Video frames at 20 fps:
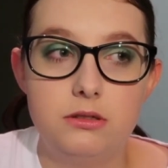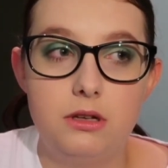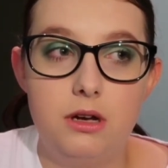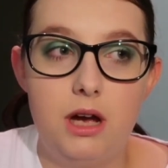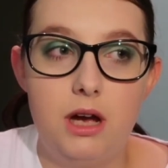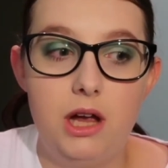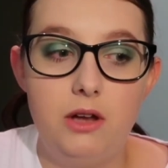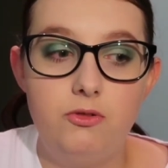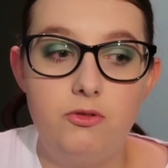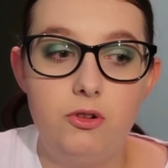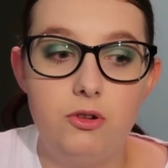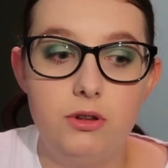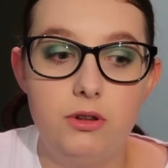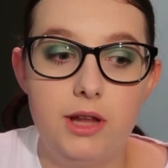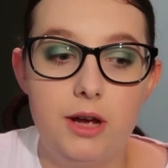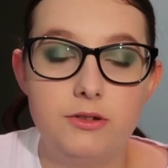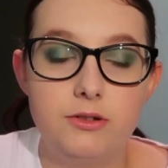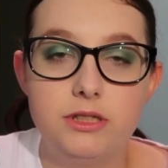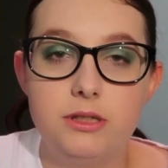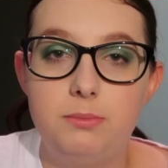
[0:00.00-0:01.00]
I thought
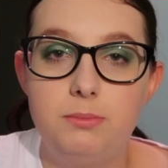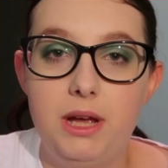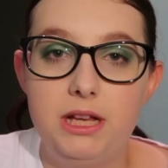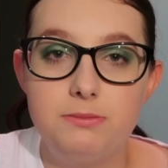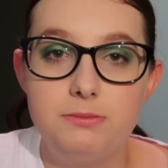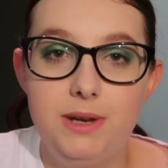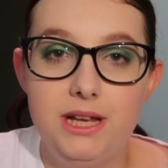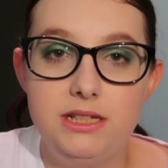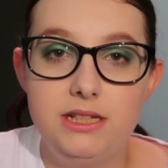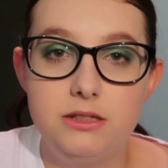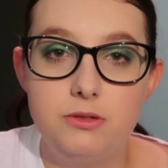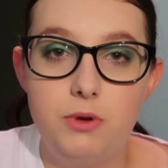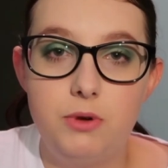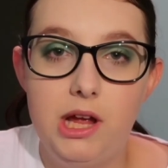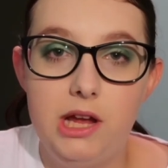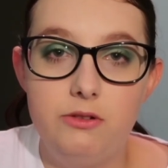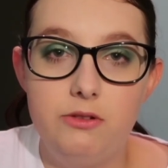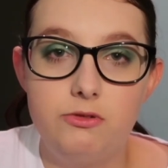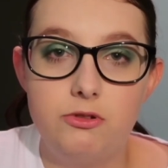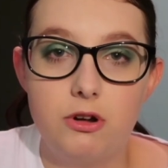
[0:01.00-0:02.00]
that was the best place to
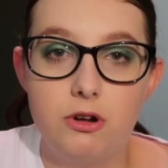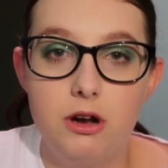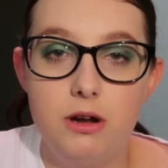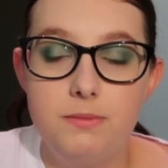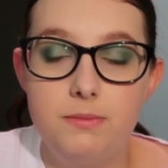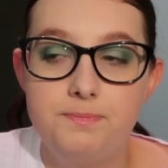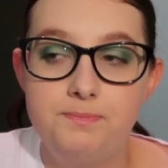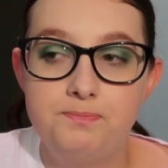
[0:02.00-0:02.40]
wait for her.